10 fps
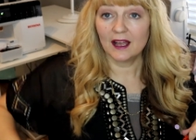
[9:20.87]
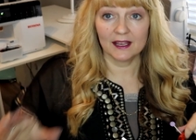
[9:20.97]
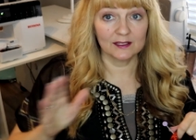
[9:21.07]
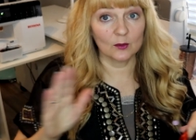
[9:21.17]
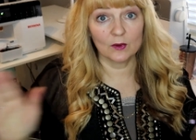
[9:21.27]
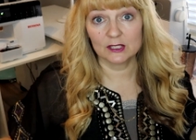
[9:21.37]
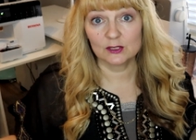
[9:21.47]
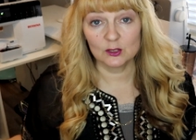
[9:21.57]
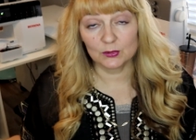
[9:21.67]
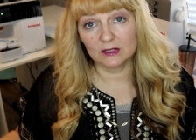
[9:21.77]
I don't want a
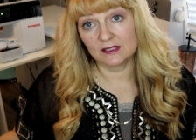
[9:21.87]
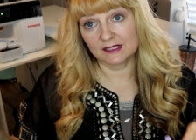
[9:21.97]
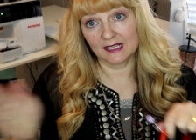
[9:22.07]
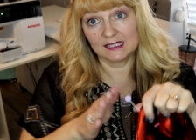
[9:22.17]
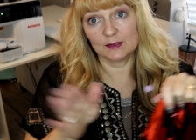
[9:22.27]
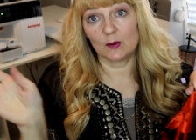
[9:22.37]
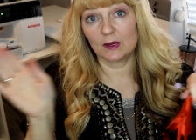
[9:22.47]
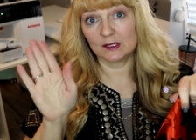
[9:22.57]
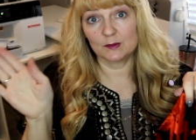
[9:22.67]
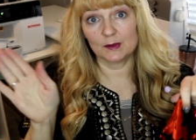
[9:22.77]
super long side seam. I
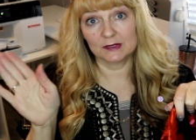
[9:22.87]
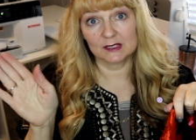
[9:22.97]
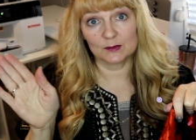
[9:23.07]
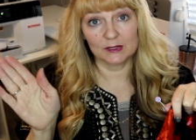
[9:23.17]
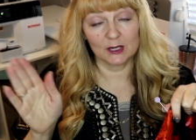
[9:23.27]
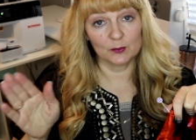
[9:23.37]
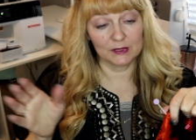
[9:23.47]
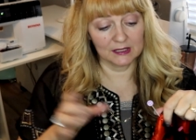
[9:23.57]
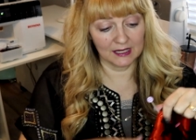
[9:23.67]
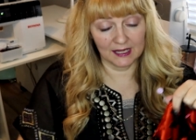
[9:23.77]
want it to be able to split
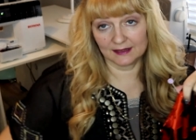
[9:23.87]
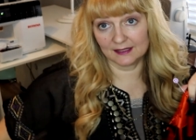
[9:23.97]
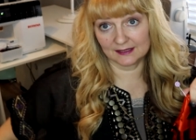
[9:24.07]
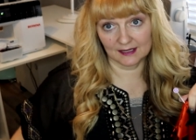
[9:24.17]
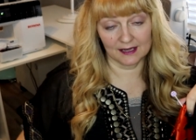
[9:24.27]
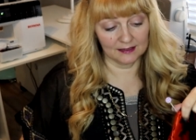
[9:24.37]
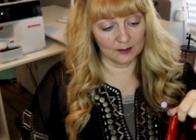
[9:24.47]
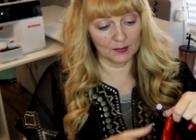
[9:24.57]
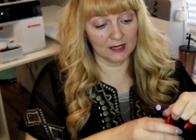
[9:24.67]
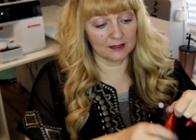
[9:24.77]
open at the side
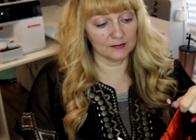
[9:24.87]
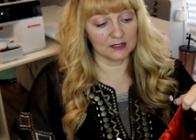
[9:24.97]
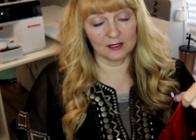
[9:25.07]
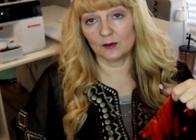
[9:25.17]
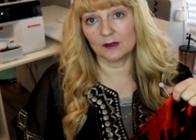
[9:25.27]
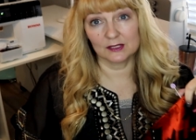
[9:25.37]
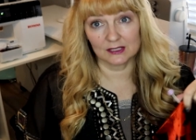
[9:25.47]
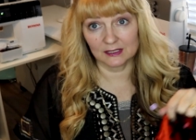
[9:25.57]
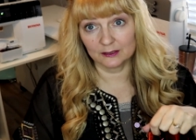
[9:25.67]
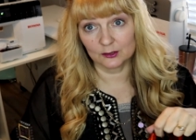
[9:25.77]
at the bottom. So uh,
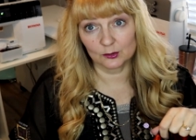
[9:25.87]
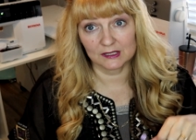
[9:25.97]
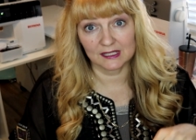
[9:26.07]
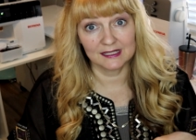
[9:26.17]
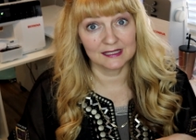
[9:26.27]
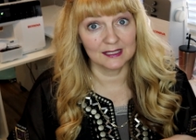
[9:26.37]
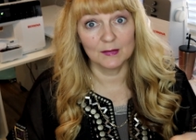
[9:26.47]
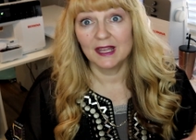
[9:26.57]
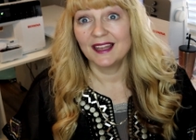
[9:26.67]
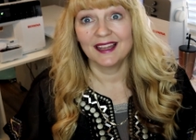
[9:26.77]
just a little short side
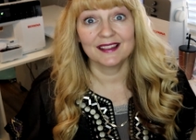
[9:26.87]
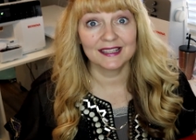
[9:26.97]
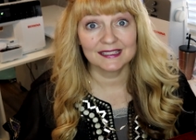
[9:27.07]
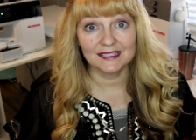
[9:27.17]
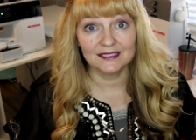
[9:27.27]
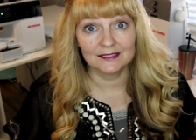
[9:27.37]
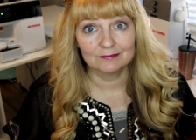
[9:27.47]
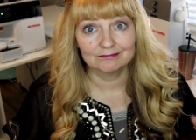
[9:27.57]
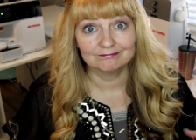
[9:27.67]
seam and that's it.